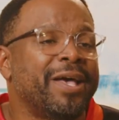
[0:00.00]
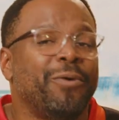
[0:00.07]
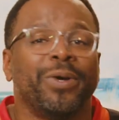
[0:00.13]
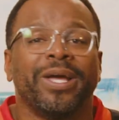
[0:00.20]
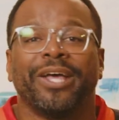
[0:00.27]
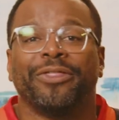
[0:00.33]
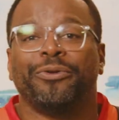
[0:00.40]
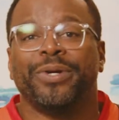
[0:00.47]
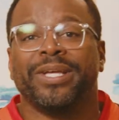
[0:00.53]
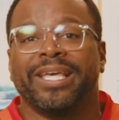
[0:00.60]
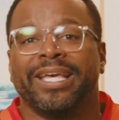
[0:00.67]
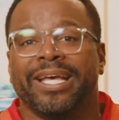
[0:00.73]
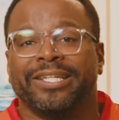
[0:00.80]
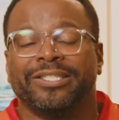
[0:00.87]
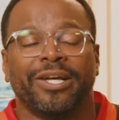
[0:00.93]
We got three
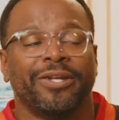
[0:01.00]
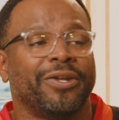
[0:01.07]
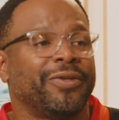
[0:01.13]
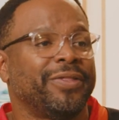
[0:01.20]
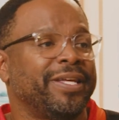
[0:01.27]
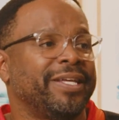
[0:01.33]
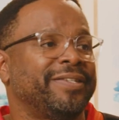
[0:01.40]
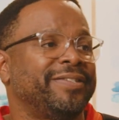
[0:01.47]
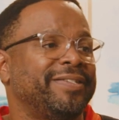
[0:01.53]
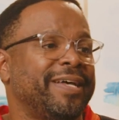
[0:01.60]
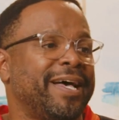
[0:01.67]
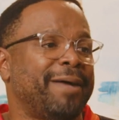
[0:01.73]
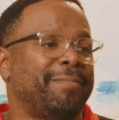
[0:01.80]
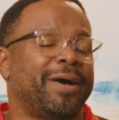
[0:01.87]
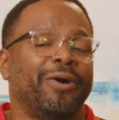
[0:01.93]
kids. Y'all know this.
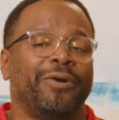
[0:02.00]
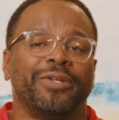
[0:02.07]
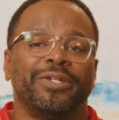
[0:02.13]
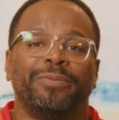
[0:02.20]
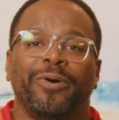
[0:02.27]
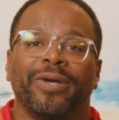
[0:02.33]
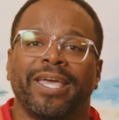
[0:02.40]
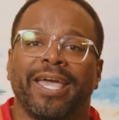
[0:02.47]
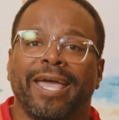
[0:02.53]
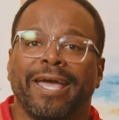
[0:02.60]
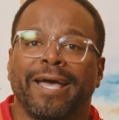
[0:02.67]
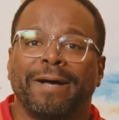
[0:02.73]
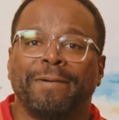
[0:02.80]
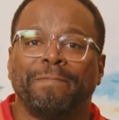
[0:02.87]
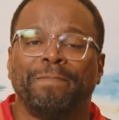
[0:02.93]
My oldest boy,
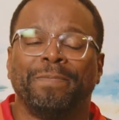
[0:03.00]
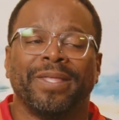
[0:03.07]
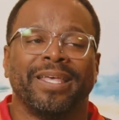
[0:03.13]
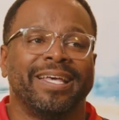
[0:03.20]
Cam,